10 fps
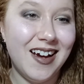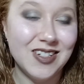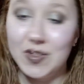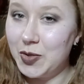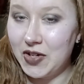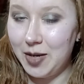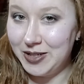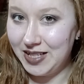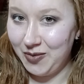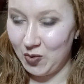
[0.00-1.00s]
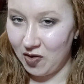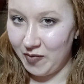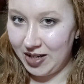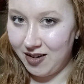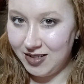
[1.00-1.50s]
Subscribe to see more of
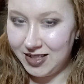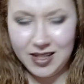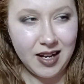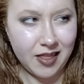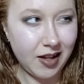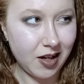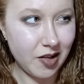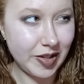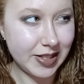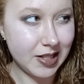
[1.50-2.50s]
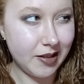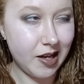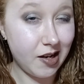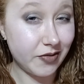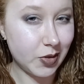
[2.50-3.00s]
my content. I think I already said
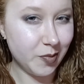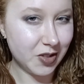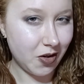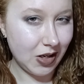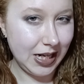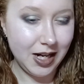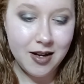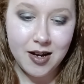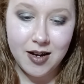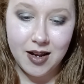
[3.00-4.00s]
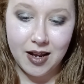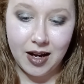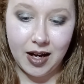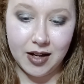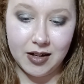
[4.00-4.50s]
that. If so, I'm sorry.
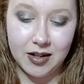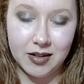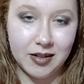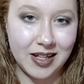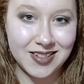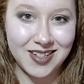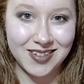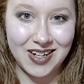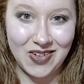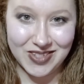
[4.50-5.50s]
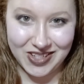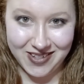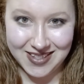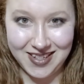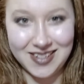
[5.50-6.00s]
And that's it. I will see you
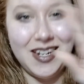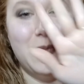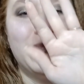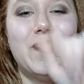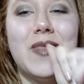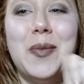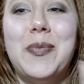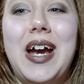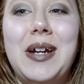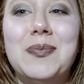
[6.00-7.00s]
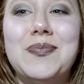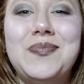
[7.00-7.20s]
guys next time. Bye.